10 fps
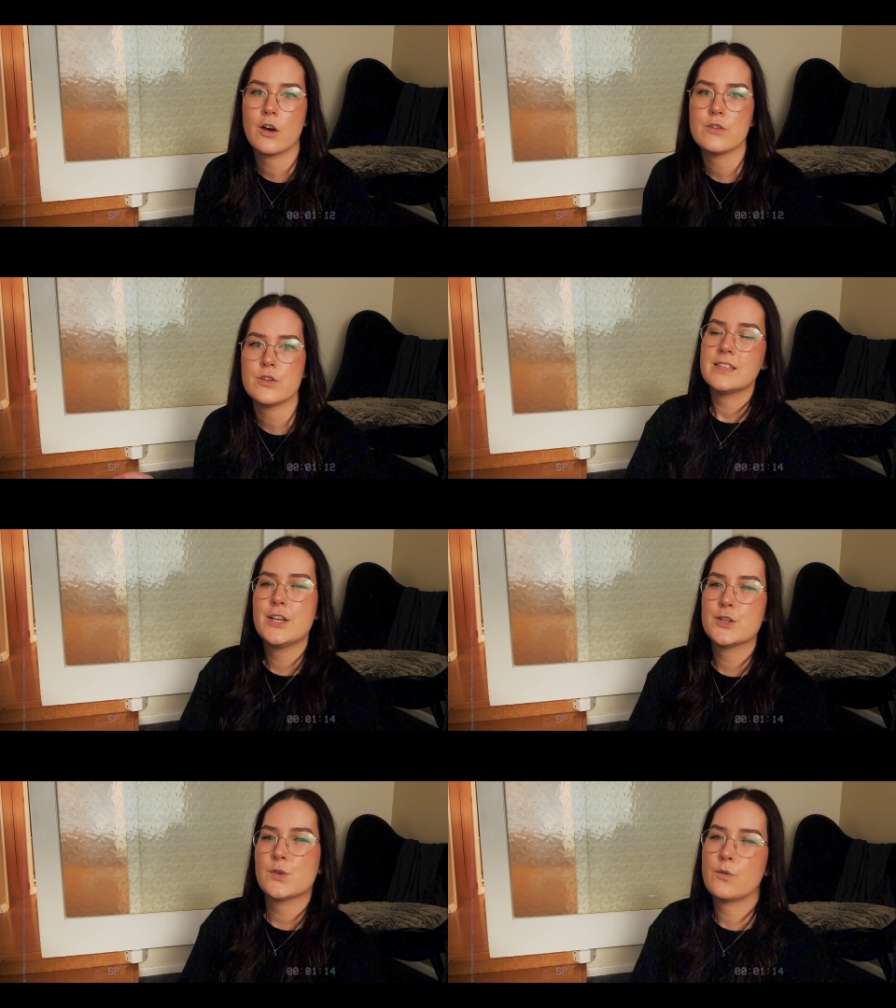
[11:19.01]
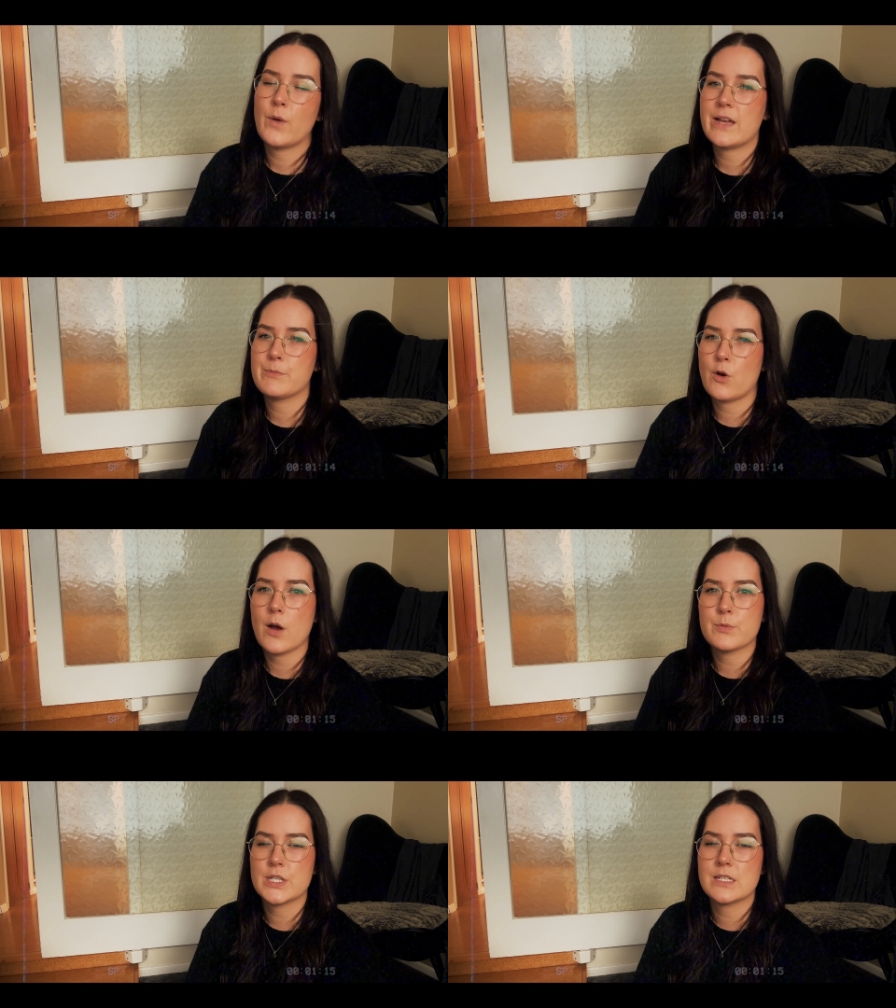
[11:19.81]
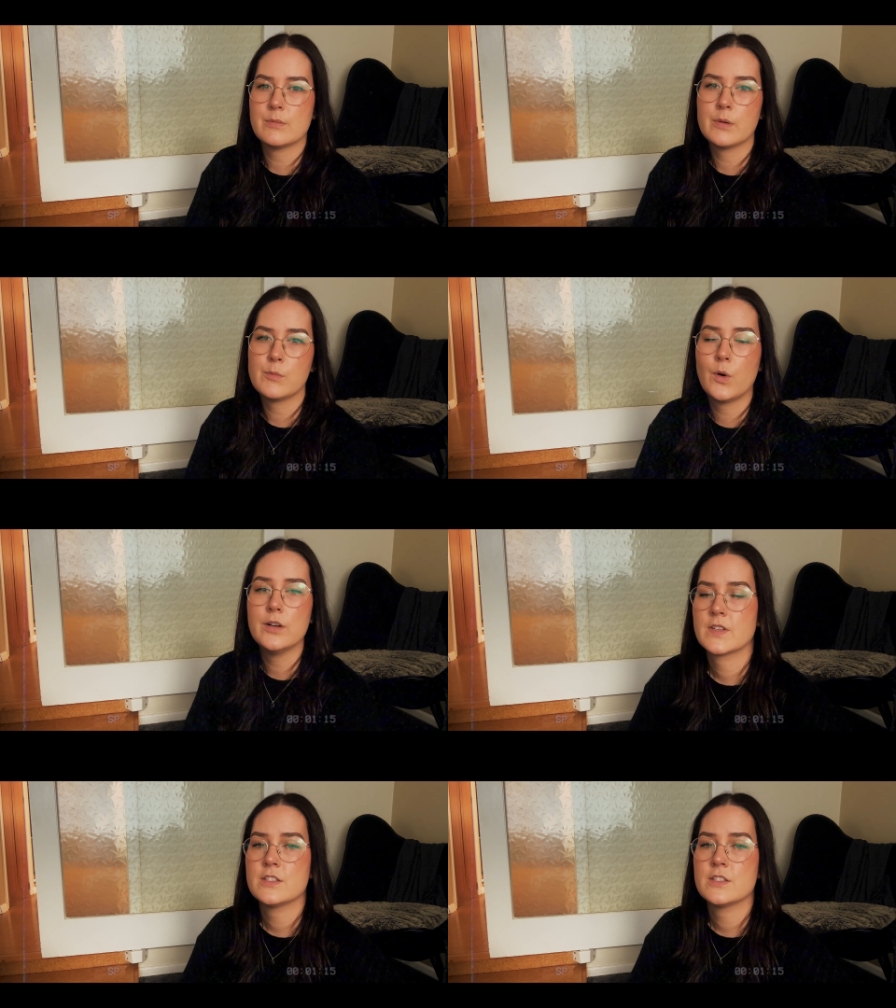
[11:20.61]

you, then you can sort of weigh up your options a bit more.